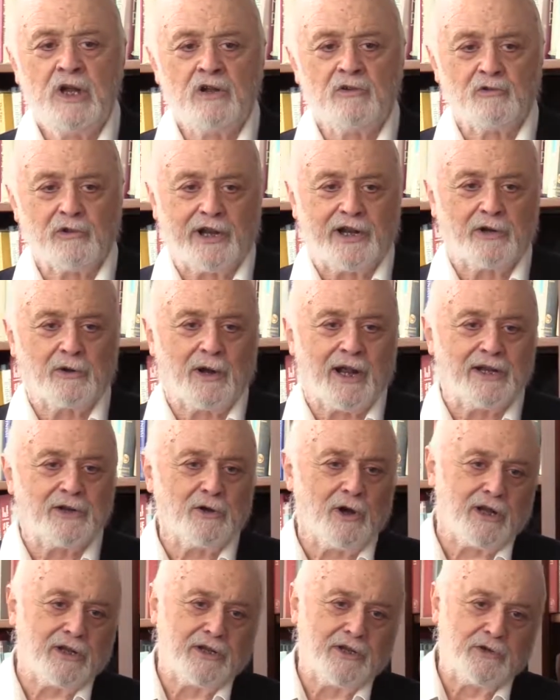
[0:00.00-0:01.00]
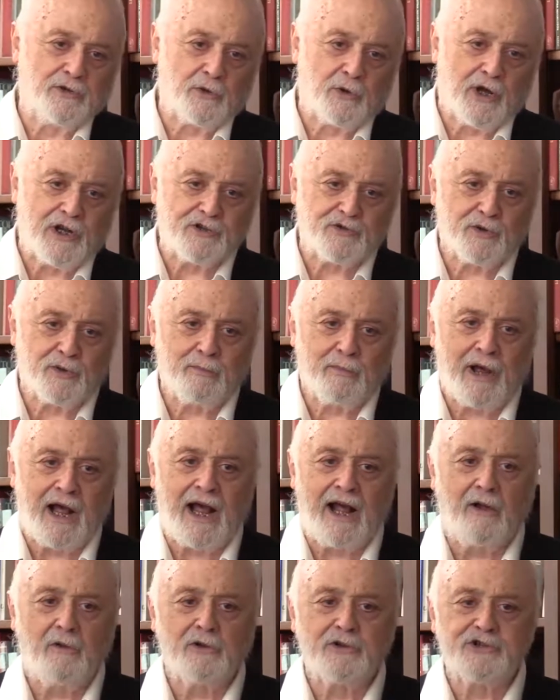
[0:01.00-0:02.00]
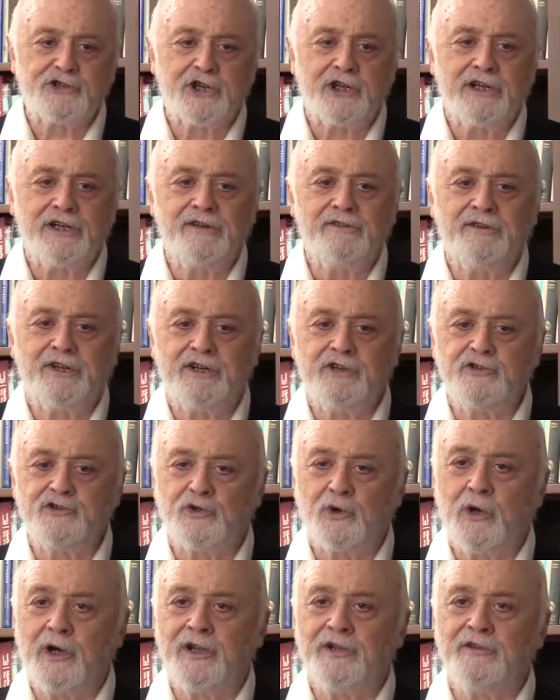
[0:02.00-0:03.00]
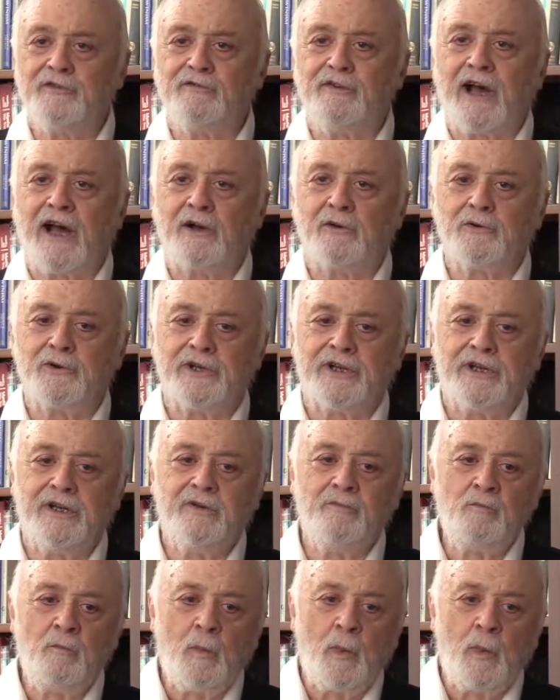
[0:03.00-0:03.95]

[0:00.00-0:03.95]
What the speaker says: Later, I taught undergraduate biology and then joined the faculty